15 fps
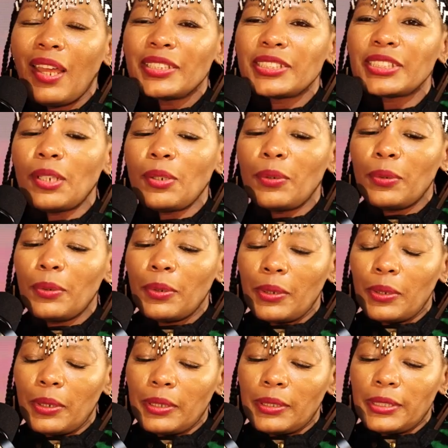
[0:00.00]
So
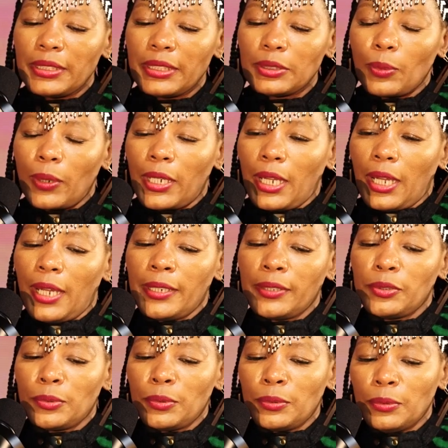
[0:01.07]
this is what I
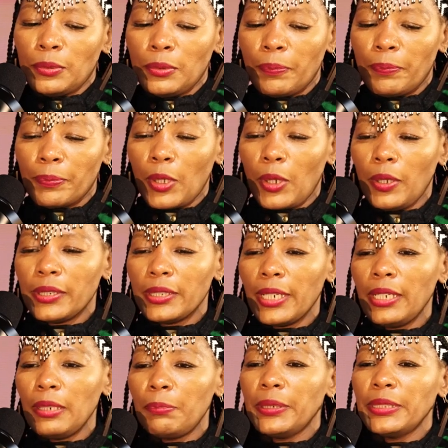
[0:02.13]
do on
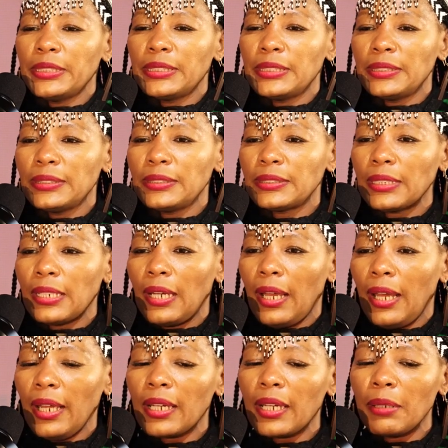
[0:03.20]
daily basis.
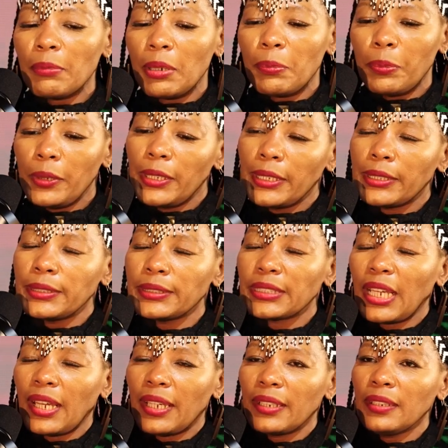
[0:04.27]
I come up with a
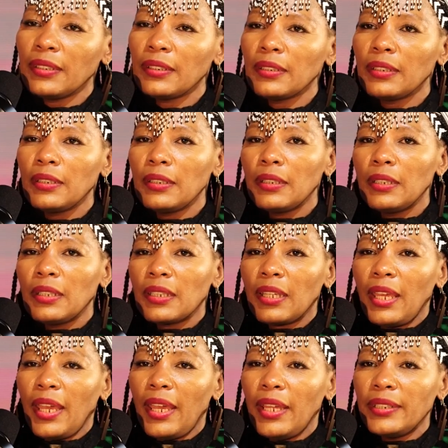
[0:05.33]
design
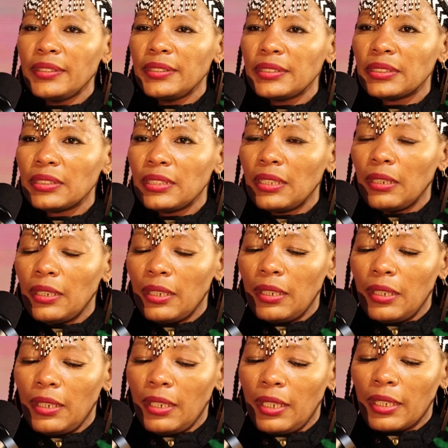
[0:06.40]
and
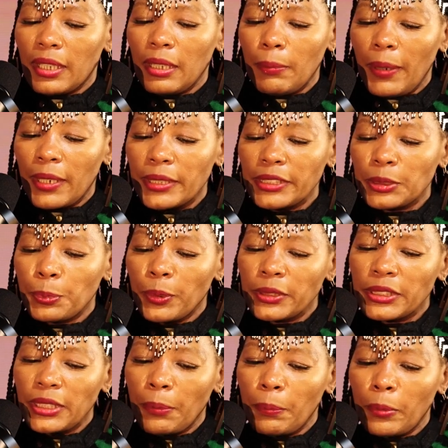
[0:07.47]
Ngiba
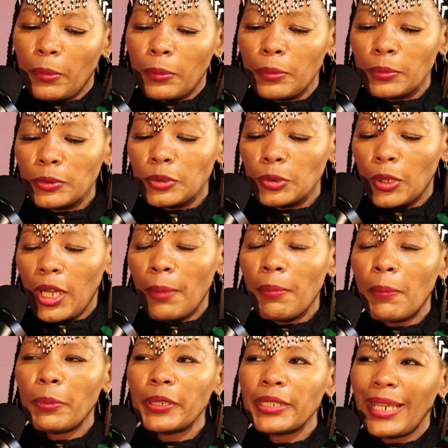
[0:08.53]
responsible to come
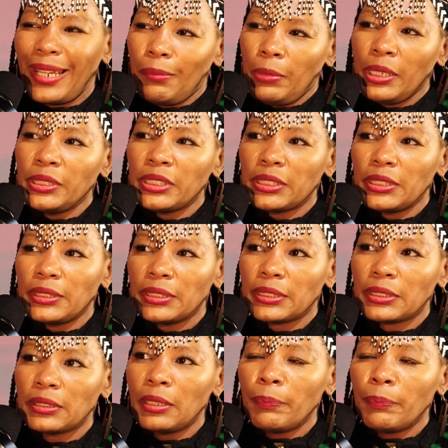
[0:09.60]
up with dimensions.